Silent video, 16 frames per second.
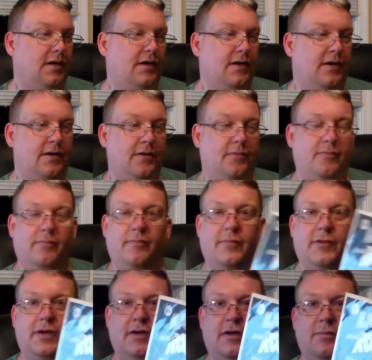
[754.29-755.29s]
um,
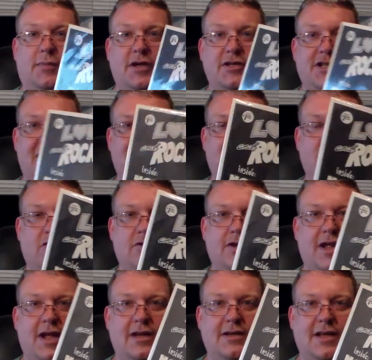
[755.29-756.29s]
by Jamie
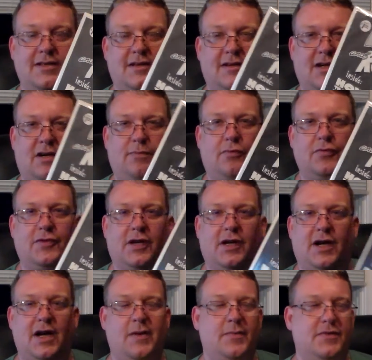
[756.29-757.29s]
Hernandez a couple
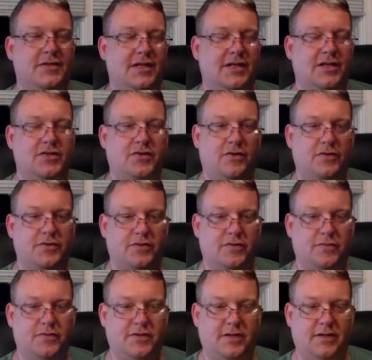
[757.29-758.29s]
times, and it's
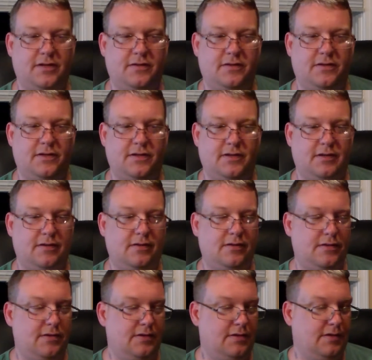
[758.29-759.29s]
also signed. Uh,
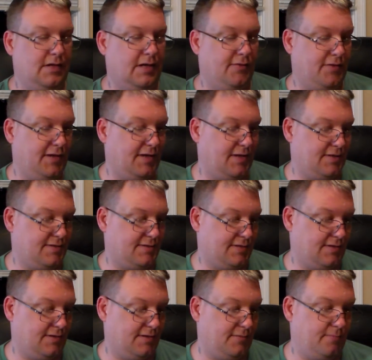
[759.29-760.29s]
I think
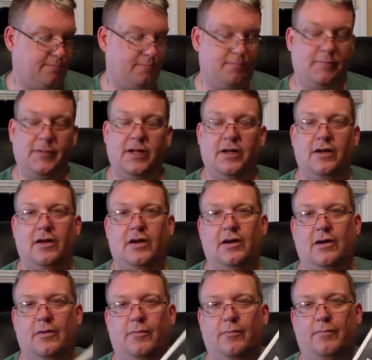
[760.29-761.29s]
it's. Uh,
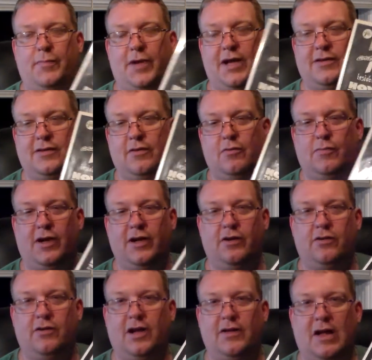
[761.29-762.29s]
um, by I
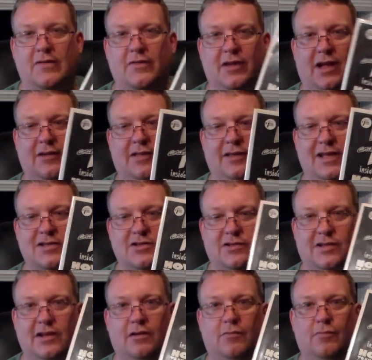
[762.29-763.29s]
think I think that's
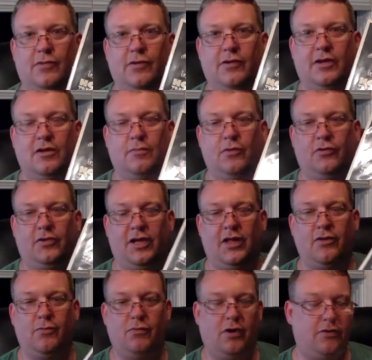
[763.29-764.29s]
Gil, Gilbert, the
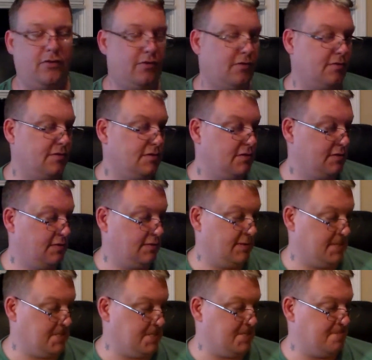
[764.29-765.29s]
other brother.
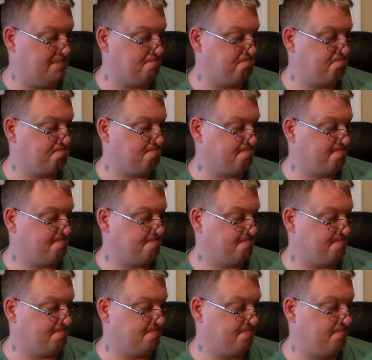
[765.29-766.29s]
Um,
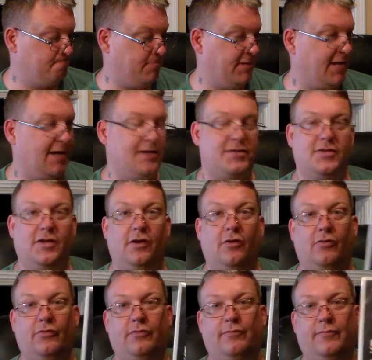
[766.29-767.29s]
but yeah,
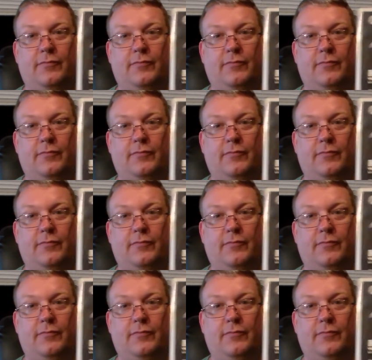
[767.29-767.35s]
so